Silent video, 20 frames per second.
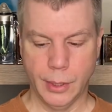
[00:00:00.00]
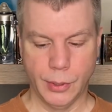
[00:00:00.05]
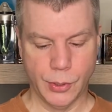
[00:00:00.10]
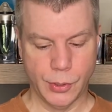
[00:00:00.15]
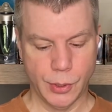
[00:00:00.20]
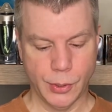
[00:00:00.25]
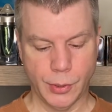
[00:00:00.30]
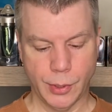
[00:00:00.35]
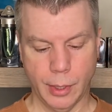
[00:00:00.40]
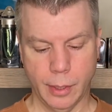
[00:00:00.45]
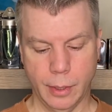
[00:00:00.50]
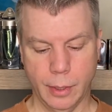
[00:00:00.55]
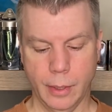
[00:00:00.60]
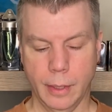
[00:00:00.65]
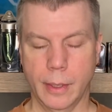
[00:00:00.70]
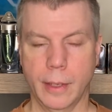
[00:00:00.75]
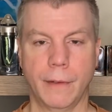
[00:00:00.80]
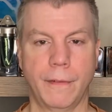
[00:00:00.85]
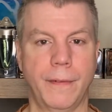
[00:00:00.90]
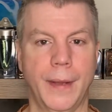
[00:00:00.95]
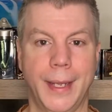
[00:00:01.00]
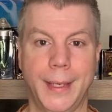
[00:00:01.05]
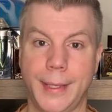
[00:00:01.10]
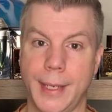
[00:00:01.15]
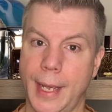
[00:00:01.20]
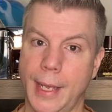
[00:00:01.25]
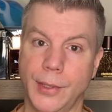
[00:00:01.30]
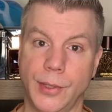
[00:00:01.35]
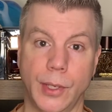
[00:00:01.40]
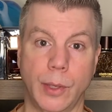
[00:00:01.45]
It's just a
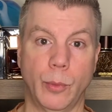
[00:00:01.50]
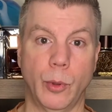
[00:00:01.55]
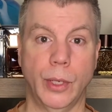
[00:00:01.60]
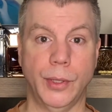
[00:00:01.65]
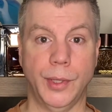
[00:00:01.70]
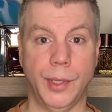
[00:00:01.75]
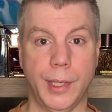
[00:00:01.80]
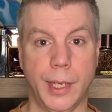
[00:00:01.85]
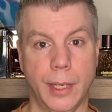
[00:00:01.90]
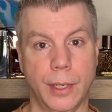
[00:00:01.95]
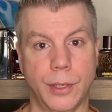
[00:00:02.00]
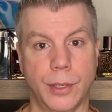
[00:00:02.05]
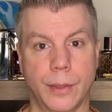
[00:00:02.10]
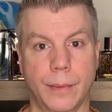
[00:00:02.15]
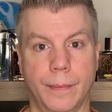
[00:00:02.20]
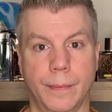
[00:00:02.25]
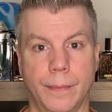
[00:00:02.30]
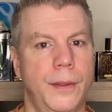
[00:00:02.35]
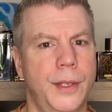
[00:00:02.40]
fantastic presentation.